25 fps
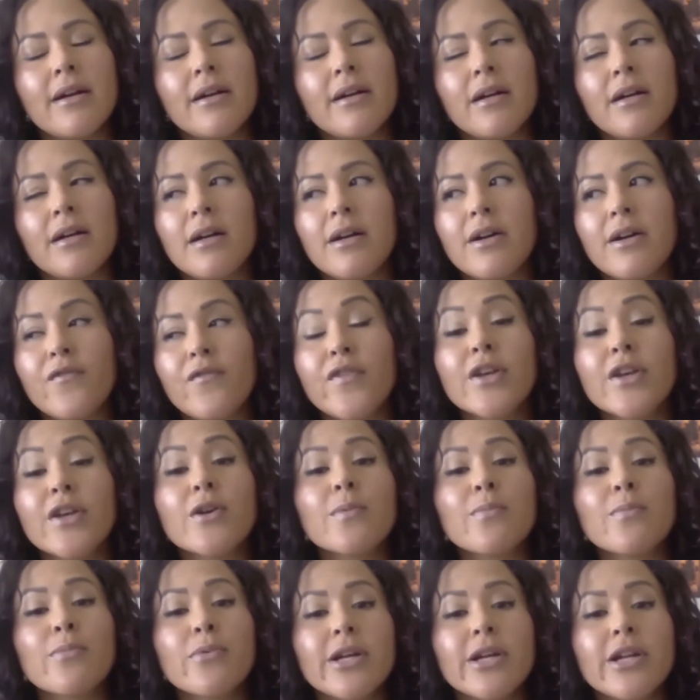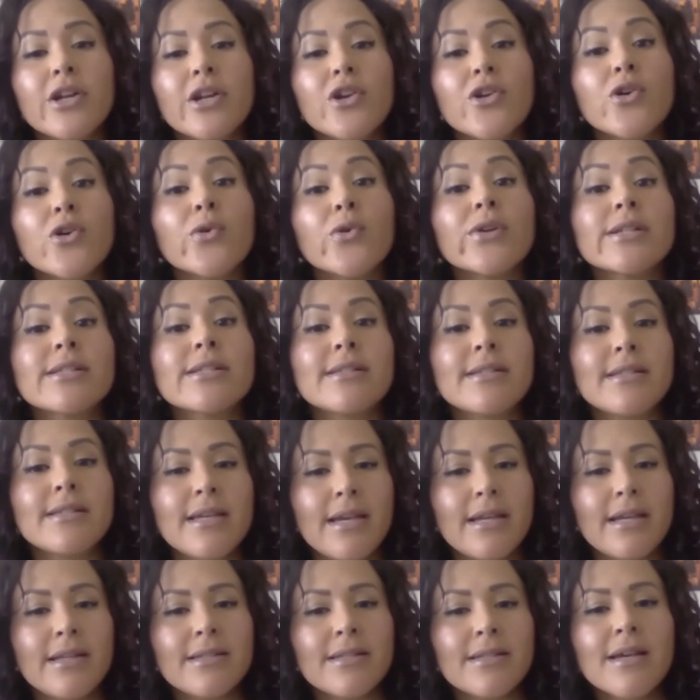uh, fingerprint notice
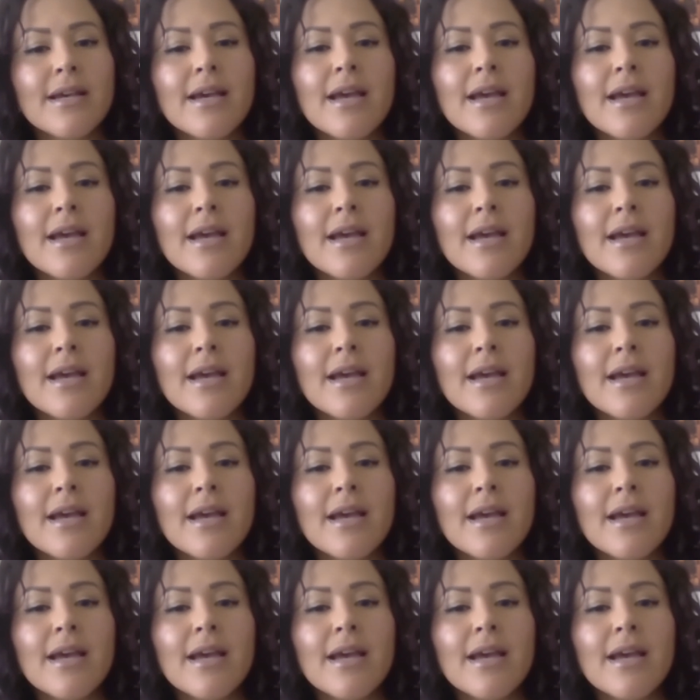date.